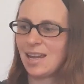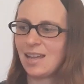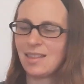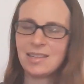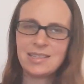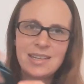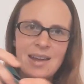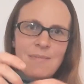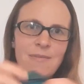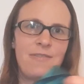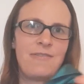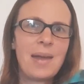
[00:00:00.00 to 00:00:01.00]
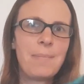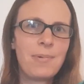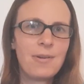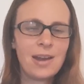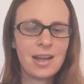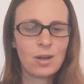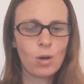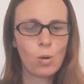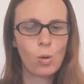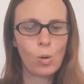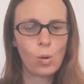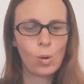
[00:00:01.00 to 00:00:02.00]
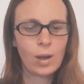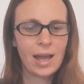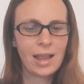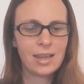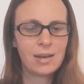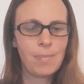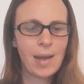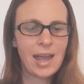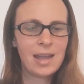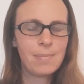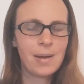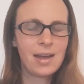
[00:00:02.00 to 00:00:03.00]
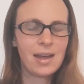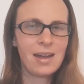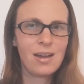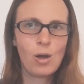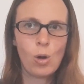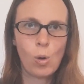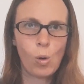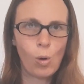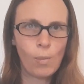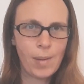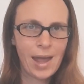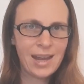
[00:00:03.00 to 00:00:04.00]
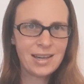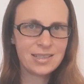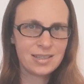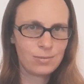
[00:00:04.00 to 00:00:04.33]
either some fabric or coloured paper or paint,